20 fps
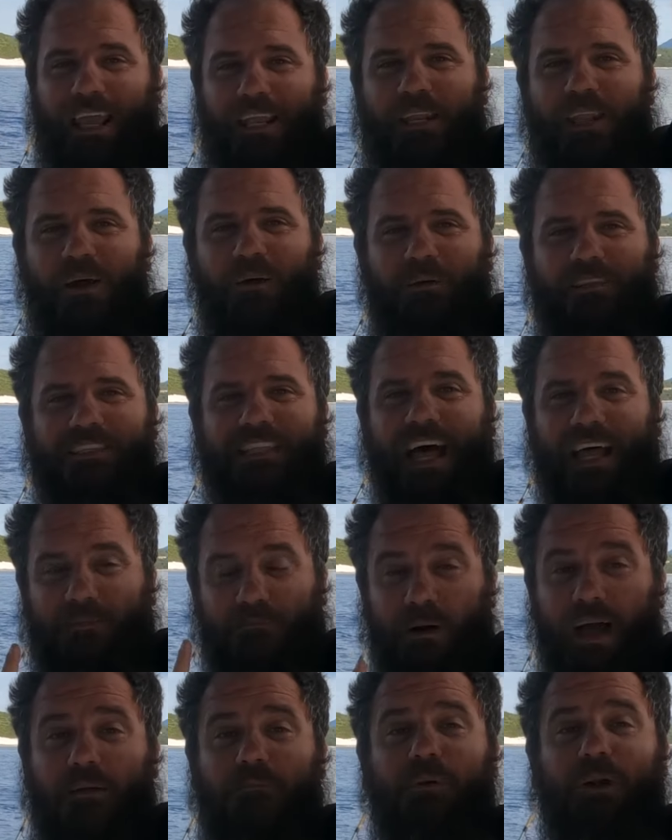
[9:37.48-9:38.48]
I know is that
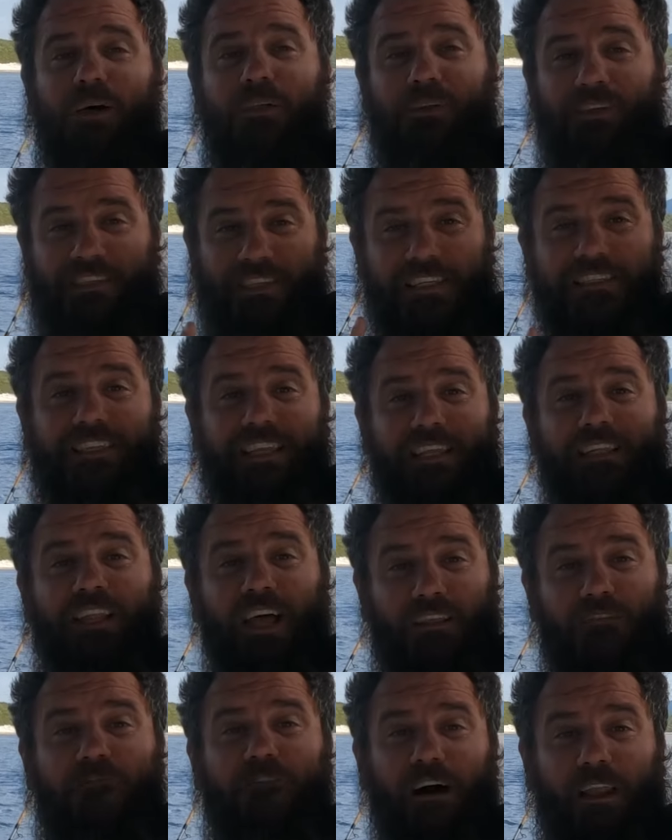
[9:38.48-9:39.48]
my brother is still
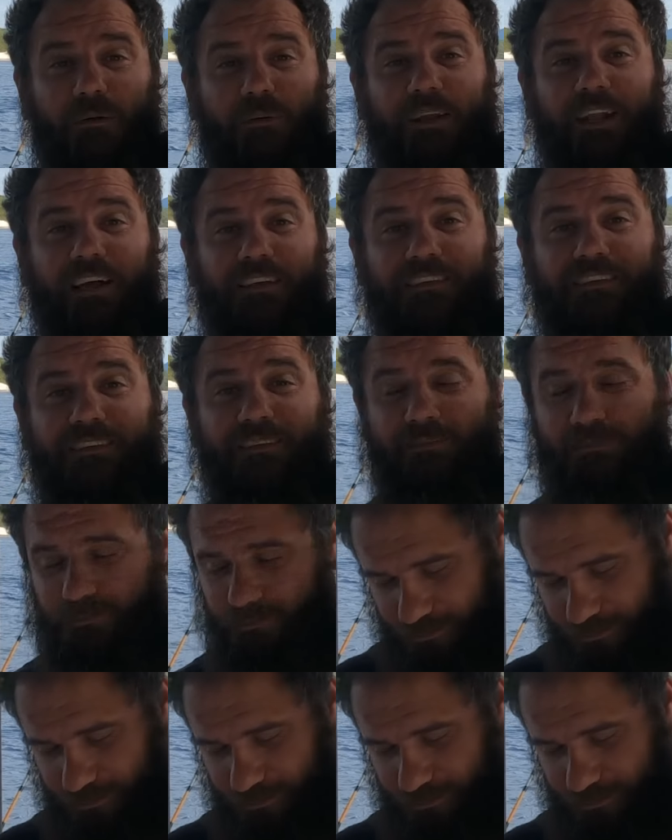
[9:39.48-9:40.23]
not following us.